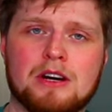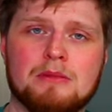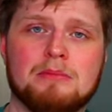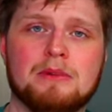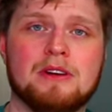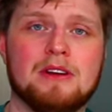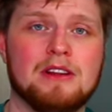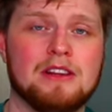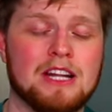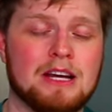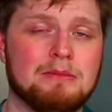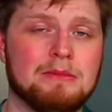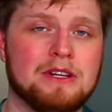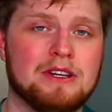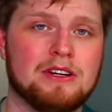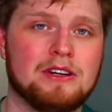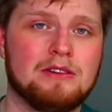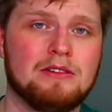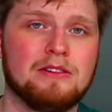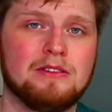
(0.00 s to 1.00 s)
up, let me
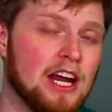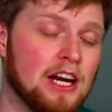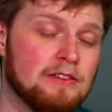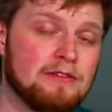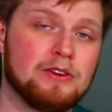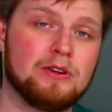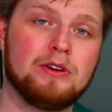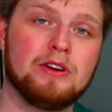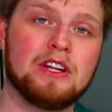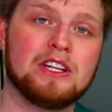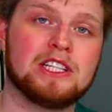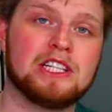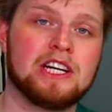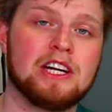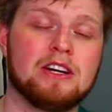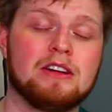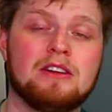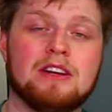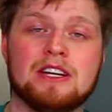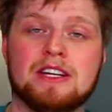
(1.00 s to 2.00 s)
know. And if you're new to the
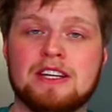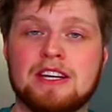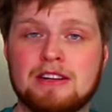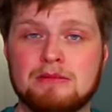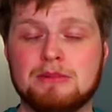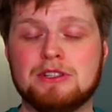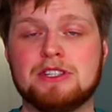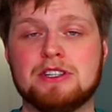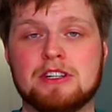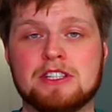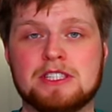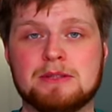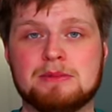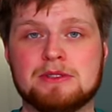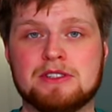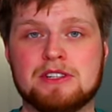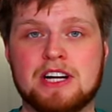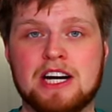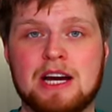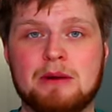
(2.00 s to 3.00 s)
channel, again, be sure to
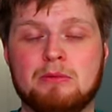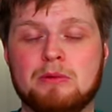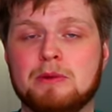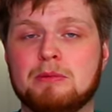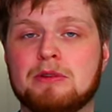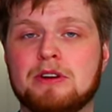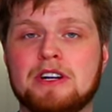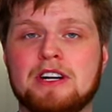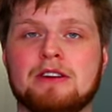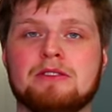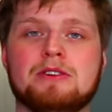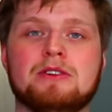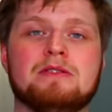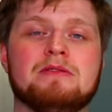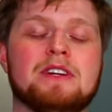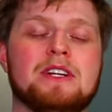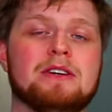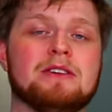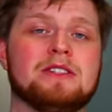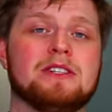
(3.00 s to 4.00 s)
subscribe. We're putting out new
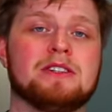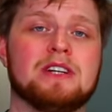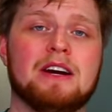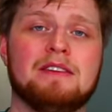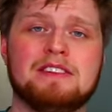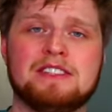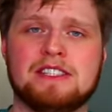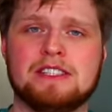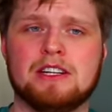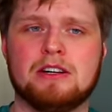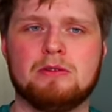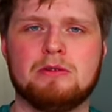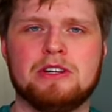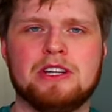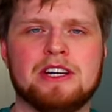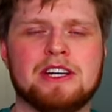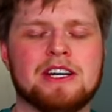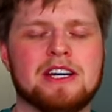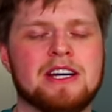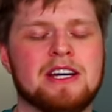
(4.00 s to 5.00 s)
videos here every single
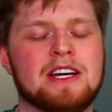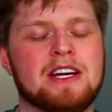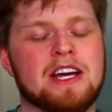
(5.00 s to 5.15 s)
week.